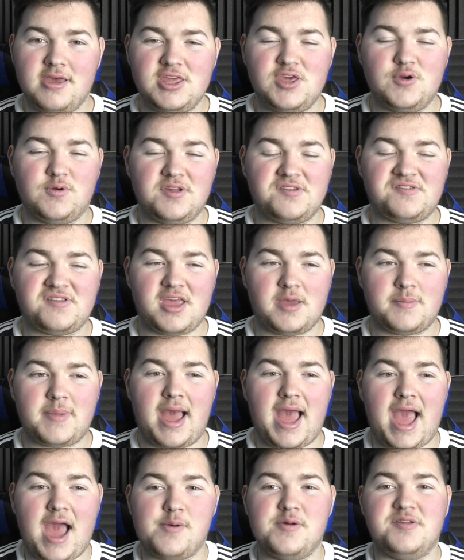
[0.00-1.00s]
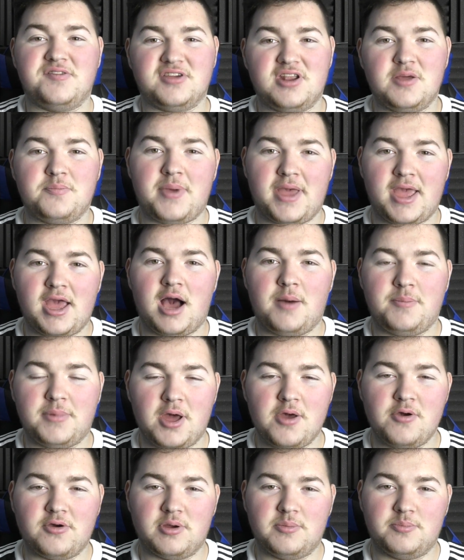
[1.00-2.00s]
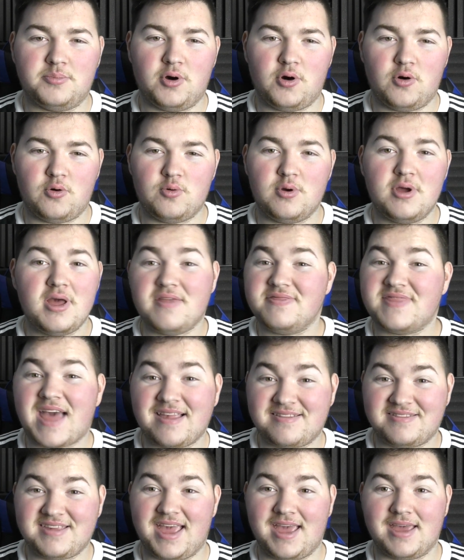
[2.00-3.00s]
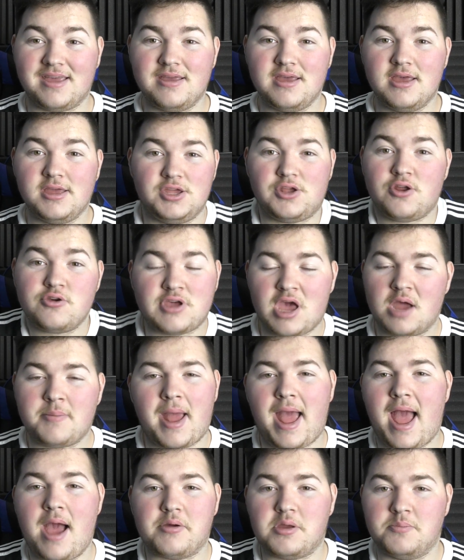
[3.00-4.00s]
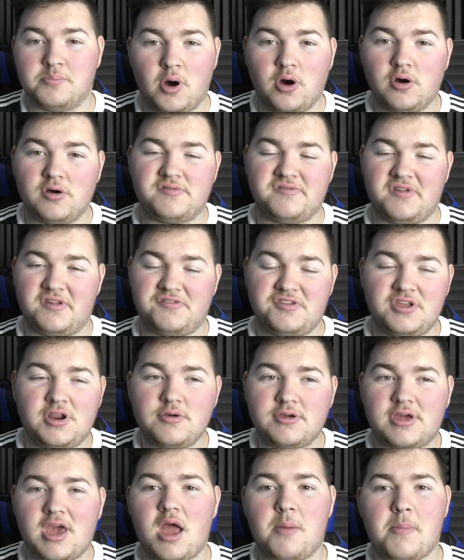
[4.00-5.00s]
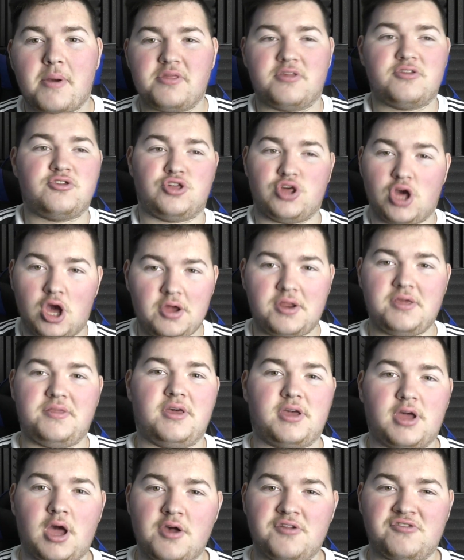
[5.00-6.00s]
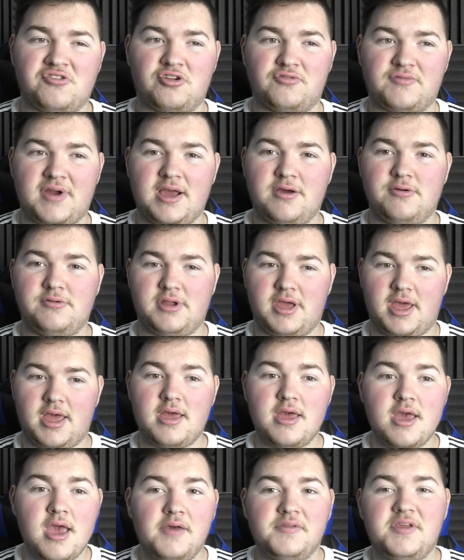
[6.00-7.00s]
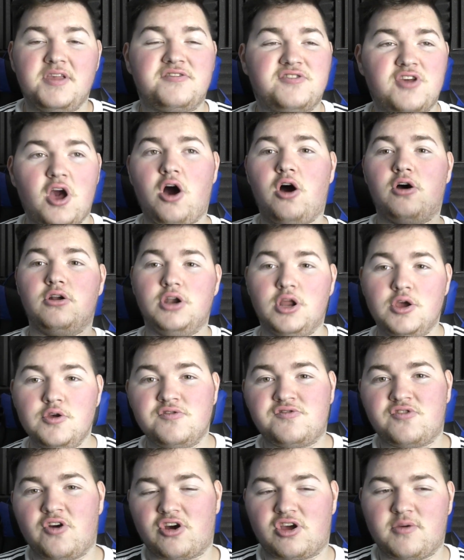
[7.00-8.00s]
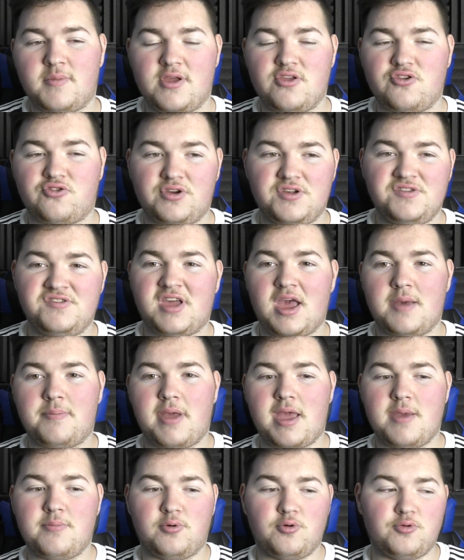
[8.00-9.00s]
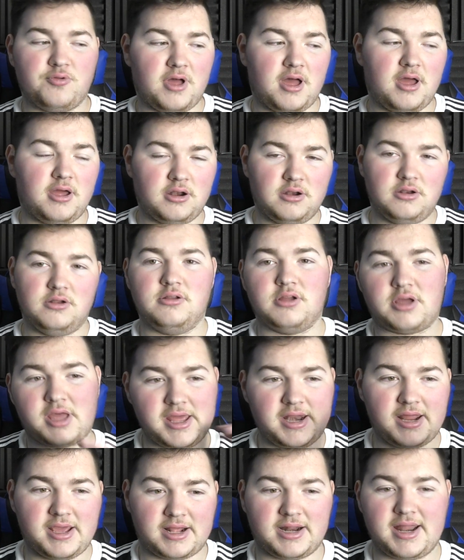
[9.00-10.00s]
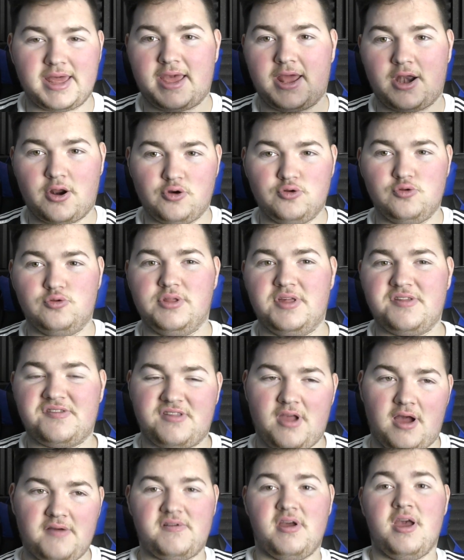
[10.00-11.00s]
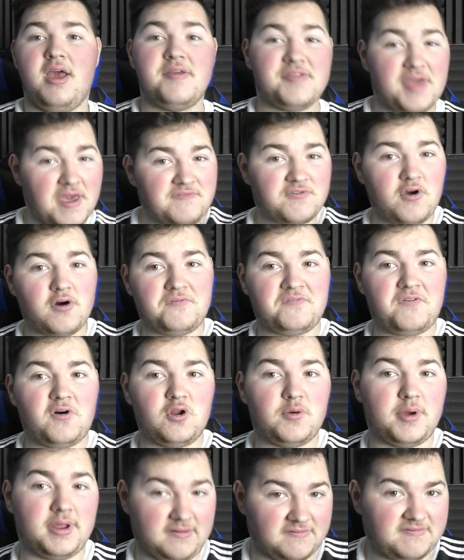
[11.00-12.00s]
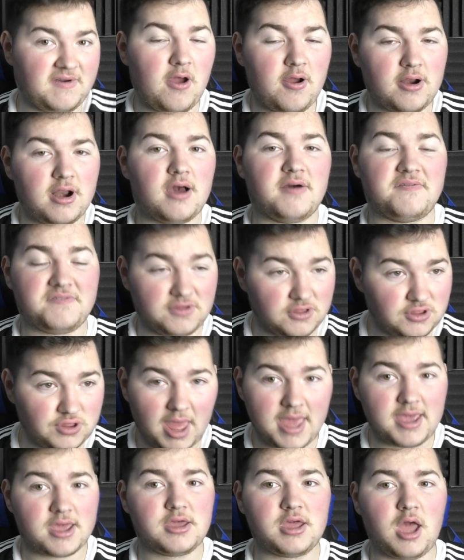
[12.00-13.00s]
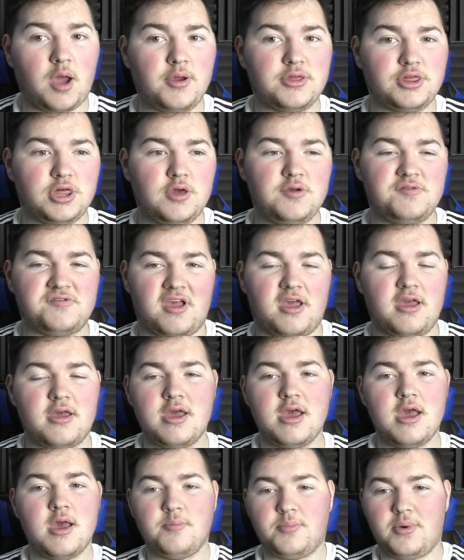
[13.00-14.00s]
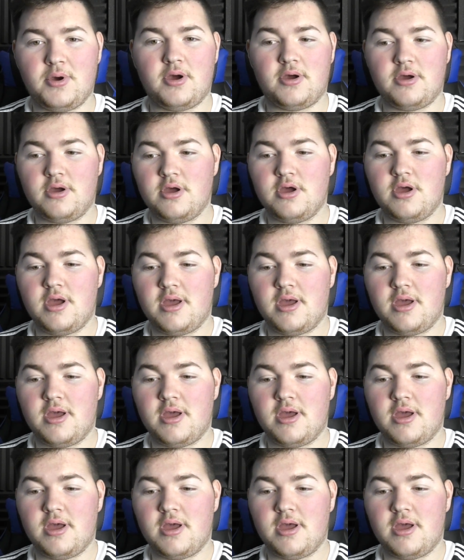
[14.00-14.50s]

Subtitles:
You want to see about how he's going to beat up Logan Paul. That's it. You don't care about how he boxes. You don't care about the journey that goes on around it. These can't lose documentaries. You get people that are looking and clicking on all this stuff. They've got following. Fair enough. They can go and use it. But